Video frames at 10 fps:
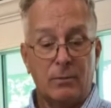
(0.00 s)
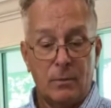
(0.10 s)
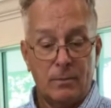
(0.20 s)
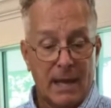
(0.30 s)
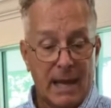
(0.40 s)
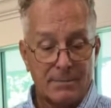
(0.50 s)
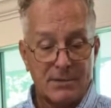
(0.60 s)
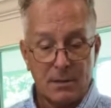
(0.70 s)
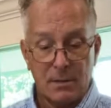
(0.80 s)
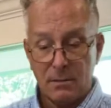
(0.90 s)
Would be
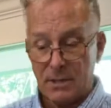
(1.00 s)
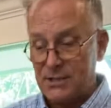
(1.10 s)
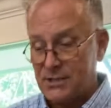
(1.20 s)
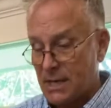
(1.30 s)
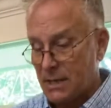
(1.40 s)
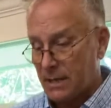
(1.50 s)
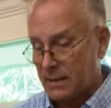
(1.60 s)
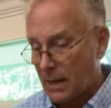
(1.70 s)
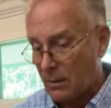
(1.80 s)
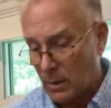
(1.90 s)
absolutely stunning
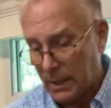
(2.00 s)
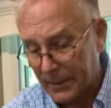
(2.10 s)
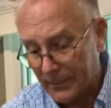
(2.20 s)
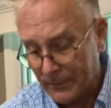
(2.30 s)
that way.